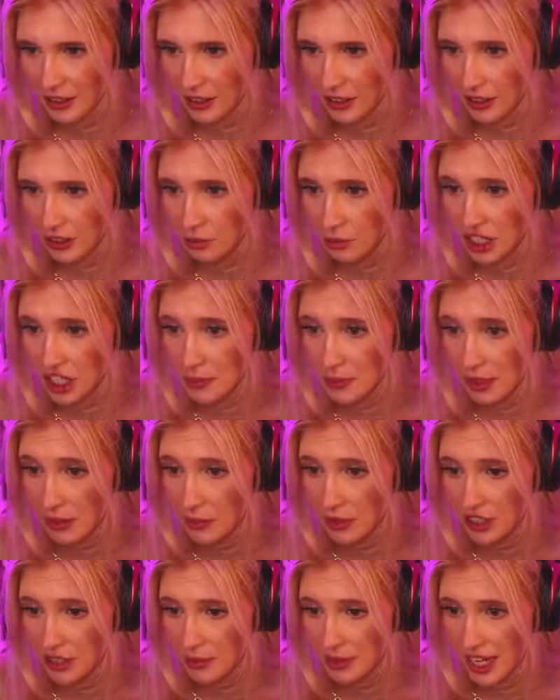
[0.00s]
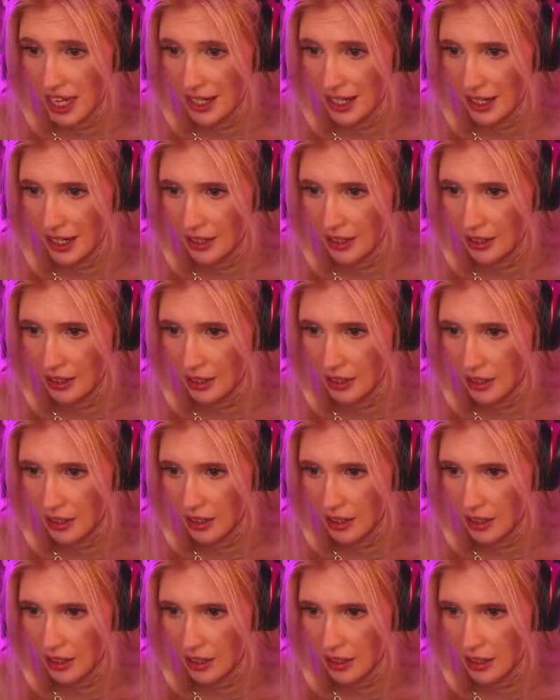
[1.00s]
one H P, one H P, dead, dead, dead. Nice,
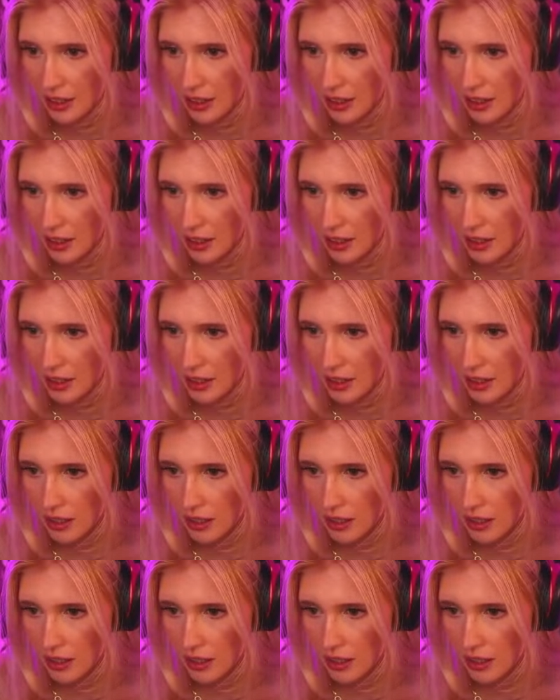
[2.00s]
that's it. Oh, the guy